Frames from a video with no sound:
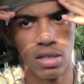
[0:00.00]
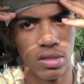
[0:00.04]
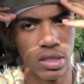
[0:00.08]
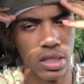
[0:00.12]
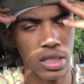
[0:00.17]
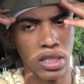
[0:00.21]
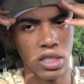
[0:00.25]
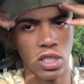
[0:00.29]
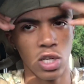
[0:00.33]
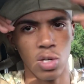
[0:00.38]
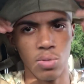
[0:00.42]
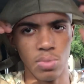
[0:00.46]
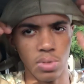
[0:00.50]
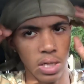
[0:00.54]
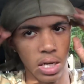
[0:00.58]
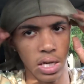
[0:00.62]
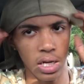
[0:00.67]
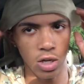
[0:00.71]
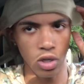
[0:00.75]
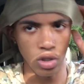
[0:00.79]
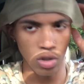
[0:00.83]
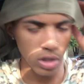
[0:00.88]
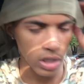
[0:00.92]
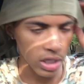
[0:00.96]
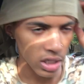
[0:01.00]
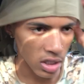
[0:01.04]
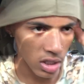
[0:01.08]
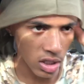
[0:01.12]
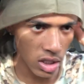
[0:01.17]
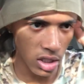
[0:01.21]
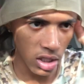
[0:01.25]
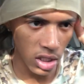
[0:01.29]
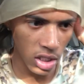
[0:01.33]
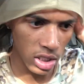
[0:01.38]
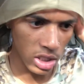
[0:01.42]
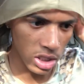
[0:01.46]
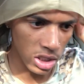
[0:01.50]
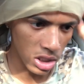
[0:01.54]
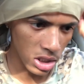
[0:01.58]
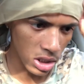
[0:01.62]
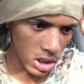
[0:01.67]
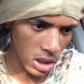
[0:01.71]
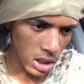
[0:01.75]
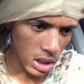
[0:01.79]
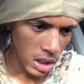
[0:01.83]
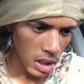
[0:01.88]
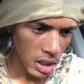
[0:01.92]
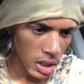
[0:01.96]
everything. They told me, like, oh, you got a
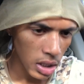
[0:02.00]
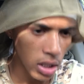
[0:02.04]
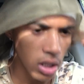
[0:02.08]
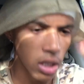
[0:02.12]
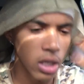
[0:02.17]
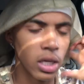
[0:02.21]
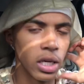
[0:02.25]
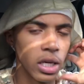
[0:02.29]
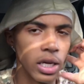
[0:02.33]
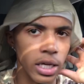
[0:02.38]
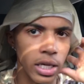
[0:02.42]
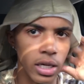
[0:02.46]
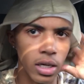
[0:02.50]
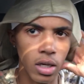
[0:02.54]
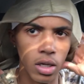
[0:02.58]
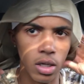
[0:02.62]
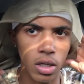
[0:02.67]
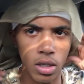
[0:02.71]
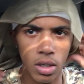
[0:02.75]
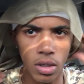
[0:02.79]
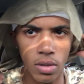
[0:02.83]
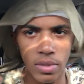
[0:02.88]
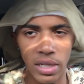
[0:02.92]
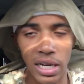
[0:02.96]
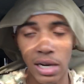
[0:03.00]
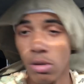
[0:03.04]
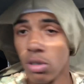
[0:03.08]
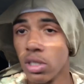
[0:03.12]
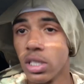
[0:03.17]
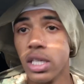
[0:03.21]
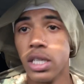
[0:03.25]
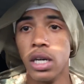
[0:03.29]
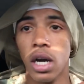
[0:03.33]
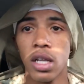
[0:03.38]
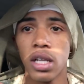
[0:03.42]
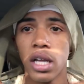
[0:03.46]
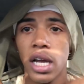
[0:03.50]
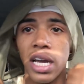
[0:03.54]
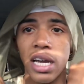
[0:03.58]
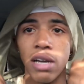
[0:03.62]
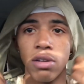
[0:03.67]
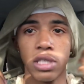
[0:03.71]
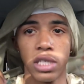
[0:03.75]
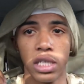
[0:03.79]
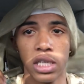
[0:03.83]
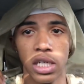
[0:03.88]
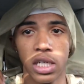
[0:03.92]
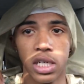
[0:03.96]
concussion, and that was it. All I had
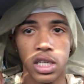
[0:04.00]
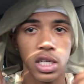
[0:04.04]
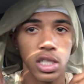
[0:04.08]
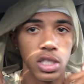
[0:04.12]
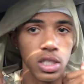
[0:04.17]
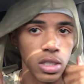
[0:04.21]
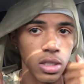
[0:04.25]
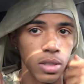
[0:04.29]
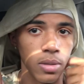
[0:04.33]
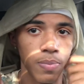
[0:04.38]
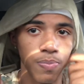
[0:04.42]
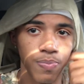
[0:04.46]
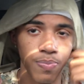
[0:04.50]
was a concussion.